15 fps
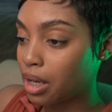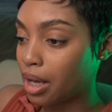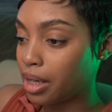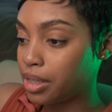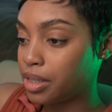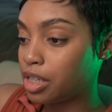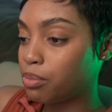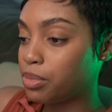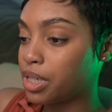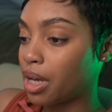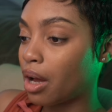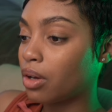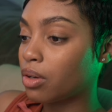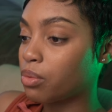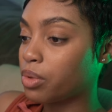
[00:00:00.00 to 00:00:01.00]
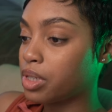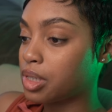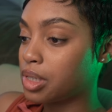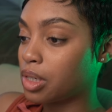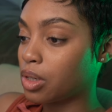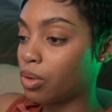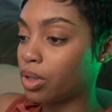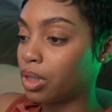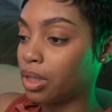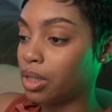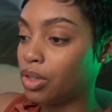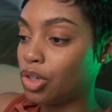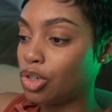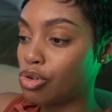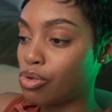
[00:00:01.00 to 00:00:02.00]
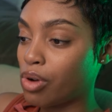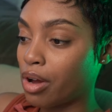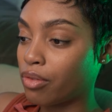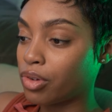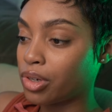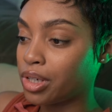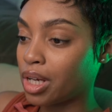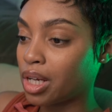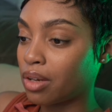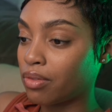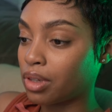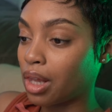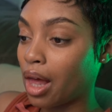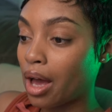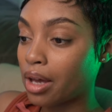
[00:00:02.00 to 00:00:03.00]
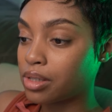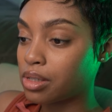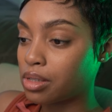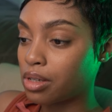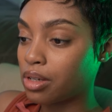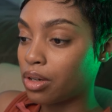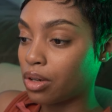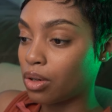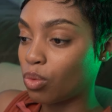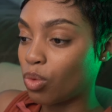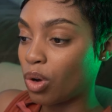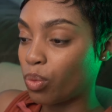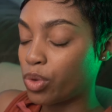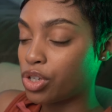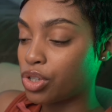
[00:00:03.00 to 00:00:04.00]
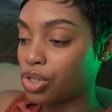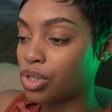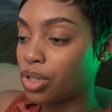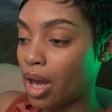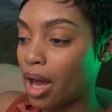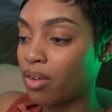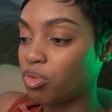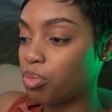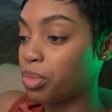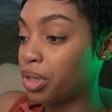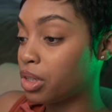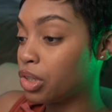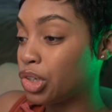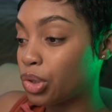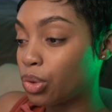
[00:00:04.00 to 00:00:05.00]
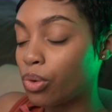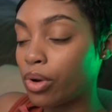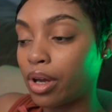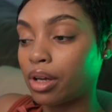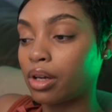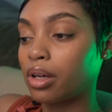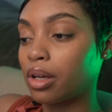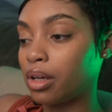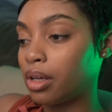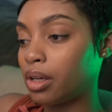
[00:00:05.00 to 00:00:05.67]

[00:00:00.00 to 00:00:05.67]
And deep down, we secretly knew every day of the last year what we should have been doing.